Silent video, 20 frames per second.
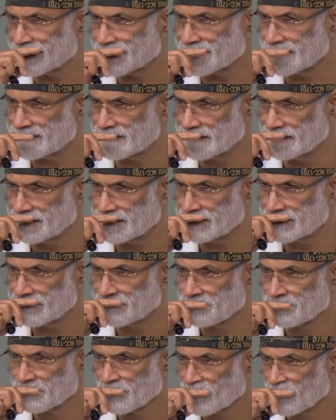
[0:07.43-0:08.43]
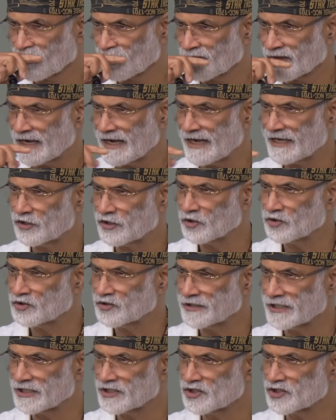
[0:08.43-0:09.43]
processes. I go
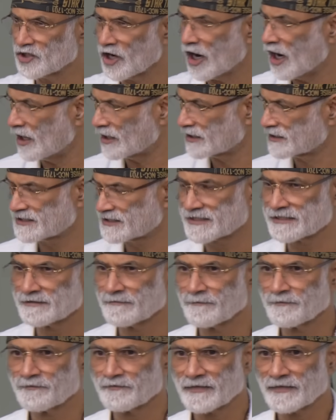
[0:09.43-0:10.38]
to these talks,